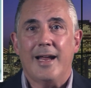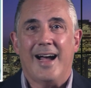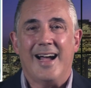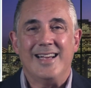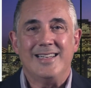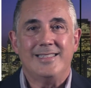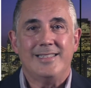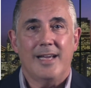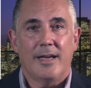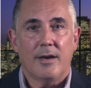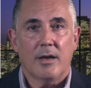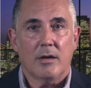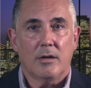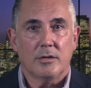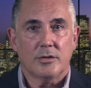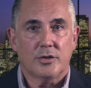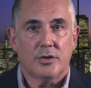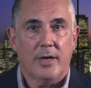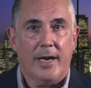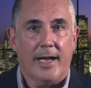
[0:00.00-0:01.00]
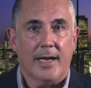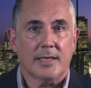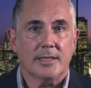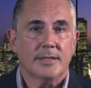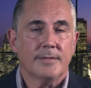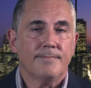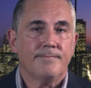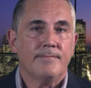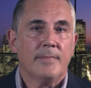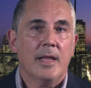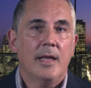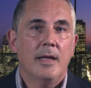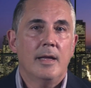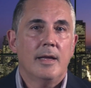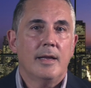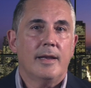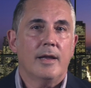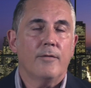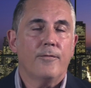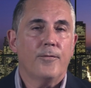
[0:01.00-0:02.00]
identical track.
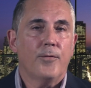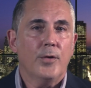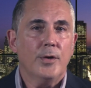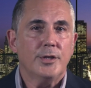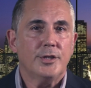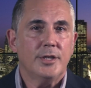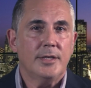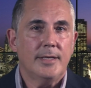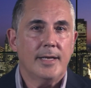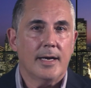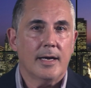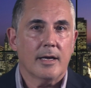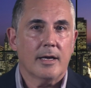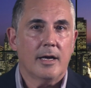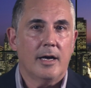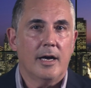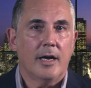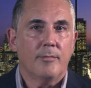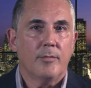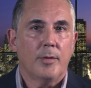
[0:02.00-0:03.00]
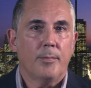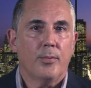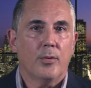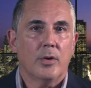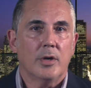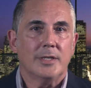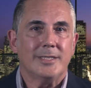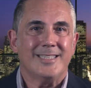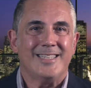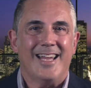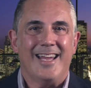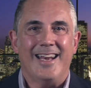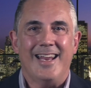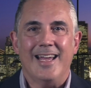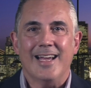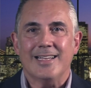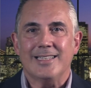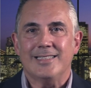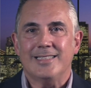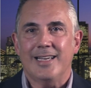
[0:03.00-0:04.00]
Now, Fortune.com reports that
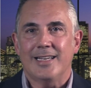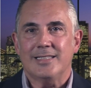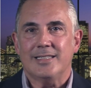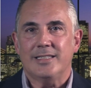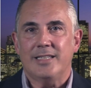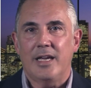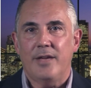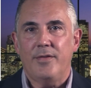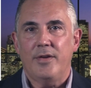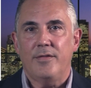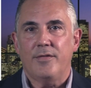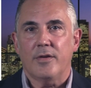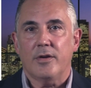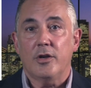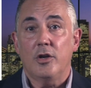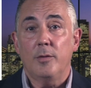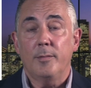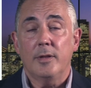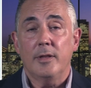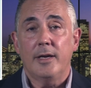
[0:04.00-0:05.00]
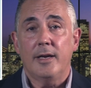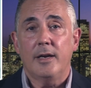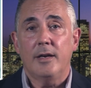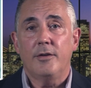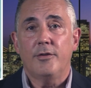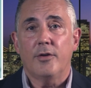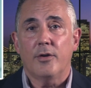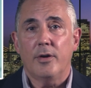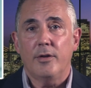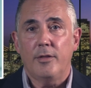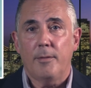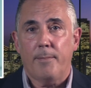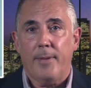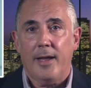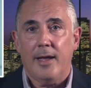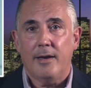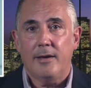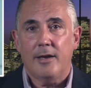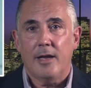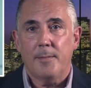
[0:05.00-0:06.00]
excess savings accumulated during the
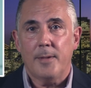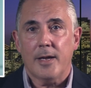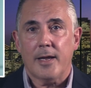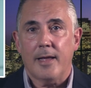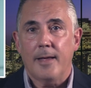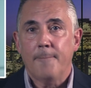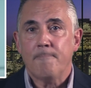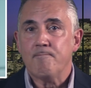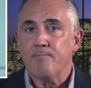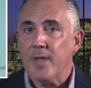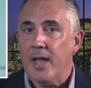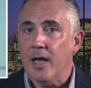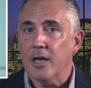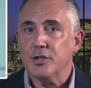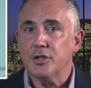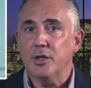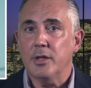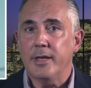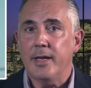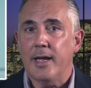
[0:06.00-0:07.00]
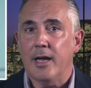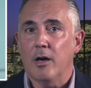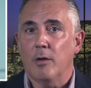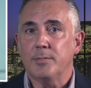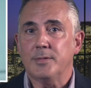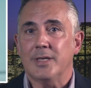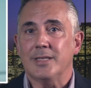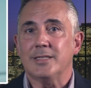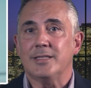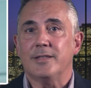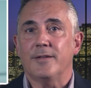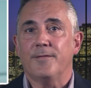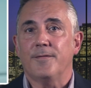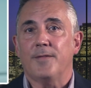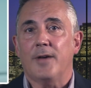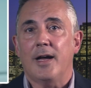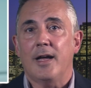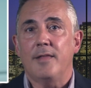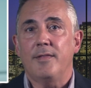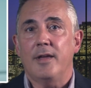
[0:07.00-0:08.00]
pandemic actually helped us
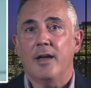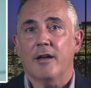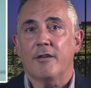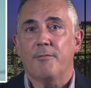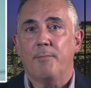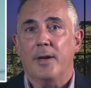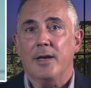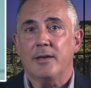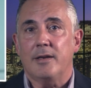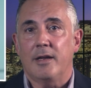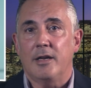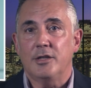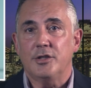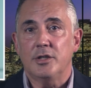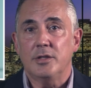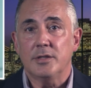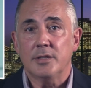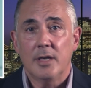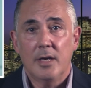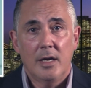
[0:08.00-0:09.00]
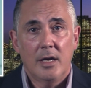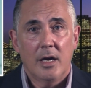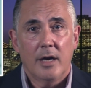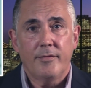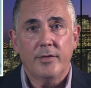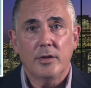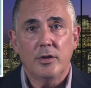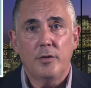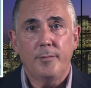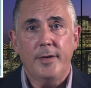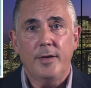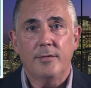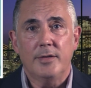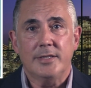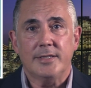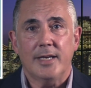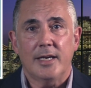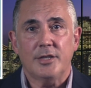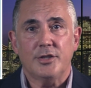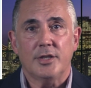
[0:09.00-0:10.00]
defy the expectations of a looming
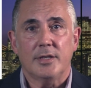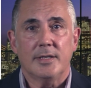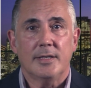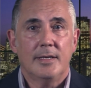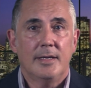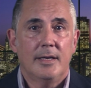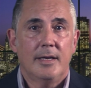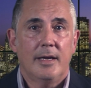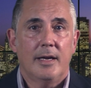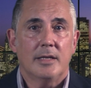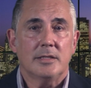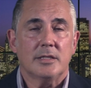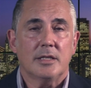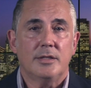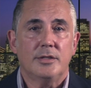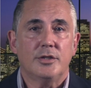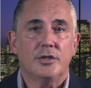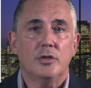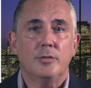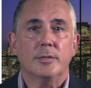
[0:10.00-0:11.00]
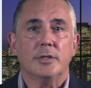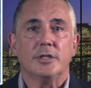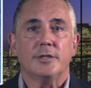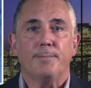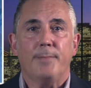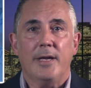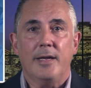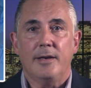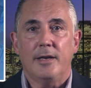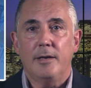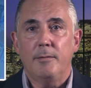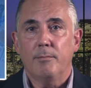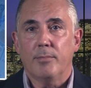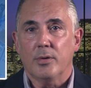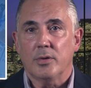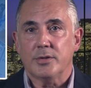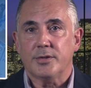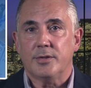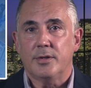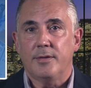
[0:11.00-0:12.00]
recession as consumer spending
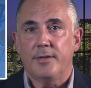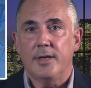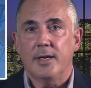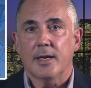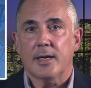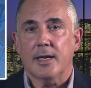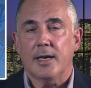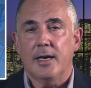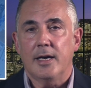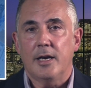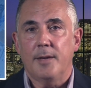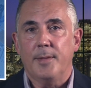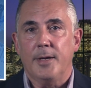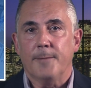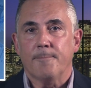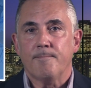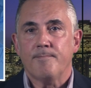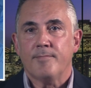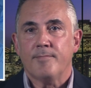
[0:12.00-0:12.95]
bolstered the economy.